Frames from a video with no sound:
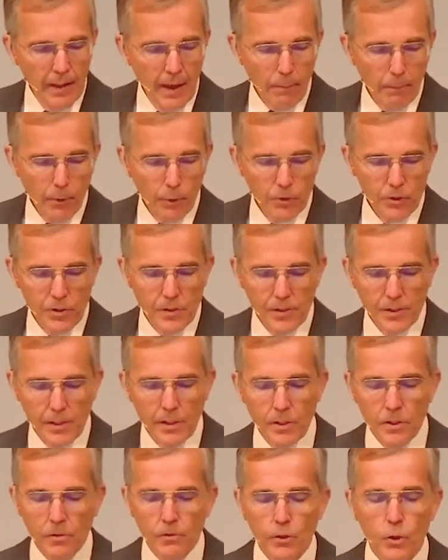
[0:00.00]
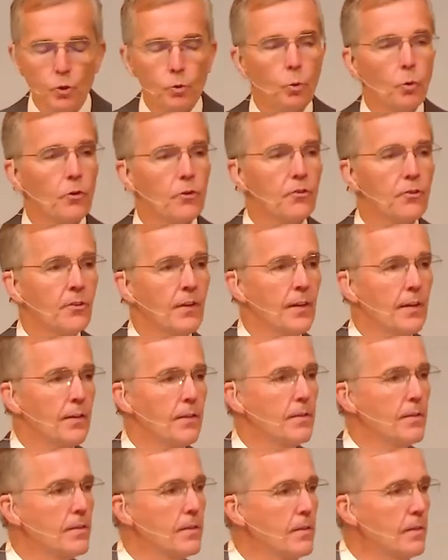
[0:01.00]
and that person's individual
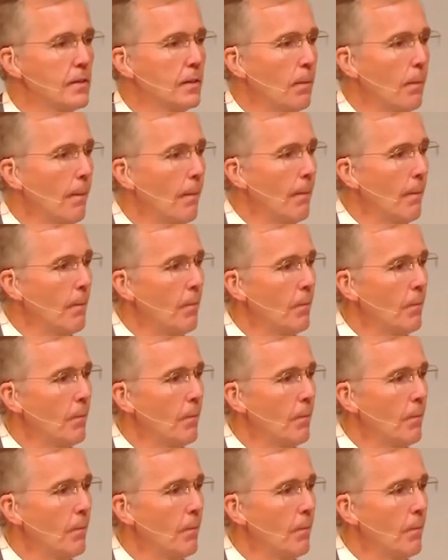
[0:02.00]
sins.